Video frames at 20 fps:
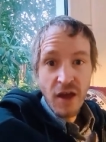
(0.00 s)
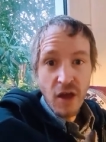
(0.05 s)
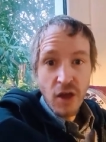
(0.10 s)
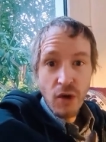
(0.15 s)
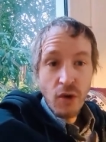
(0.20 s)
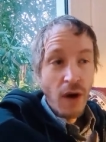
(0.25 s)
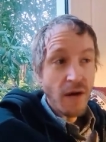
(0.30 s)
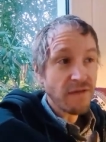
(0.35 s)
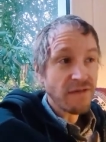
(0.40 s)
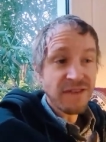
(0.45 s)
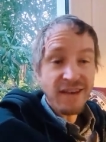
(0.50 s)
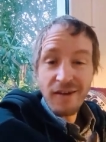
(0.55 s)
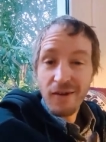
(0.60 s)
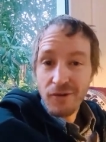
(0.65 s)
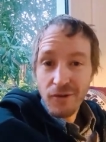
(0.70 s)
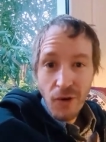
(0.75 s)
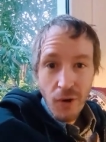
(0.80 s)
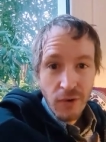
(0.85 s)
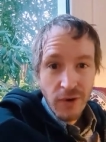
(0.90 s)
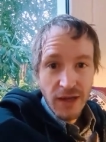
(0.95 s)
You have
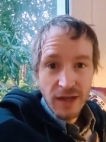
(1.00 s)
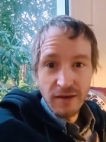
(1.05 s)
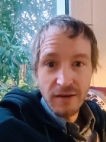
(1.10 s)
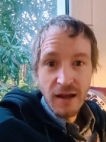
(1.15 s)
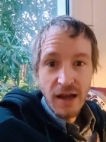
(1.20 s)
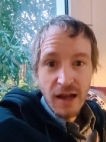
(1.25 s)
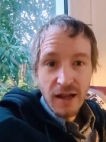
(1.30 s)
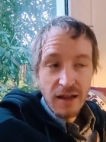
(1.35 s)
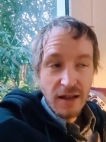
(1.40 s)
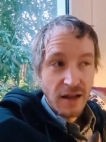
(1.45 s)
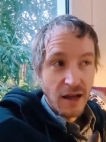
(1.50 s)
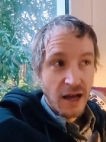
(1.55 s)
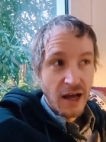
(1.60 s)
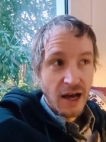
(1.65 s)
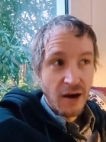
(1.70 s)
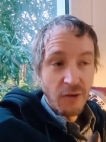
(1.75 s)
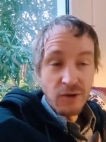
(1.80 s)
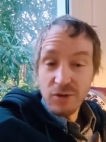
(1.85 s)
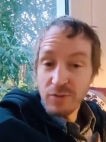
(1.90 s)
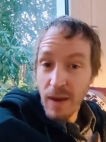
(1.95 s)
serotonin,
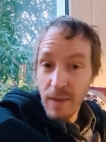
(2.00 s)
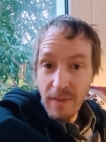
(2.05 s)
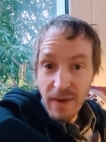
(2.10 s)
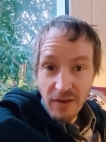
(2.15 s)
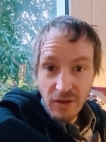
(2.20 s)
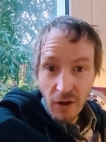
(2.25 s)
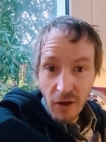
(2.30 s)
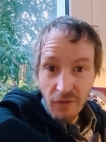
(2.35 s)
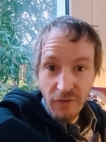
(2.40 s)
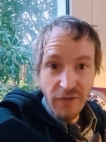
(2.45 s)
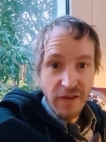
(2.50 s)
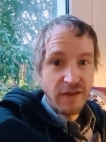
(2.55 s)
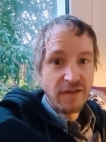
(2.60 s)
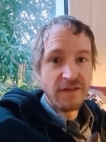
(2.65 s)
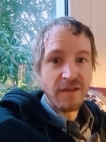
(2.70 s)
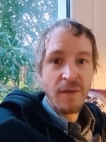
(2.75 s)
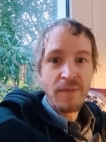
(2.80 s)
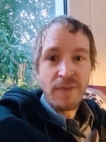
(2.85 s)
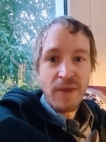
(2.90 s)
which might be dolphins.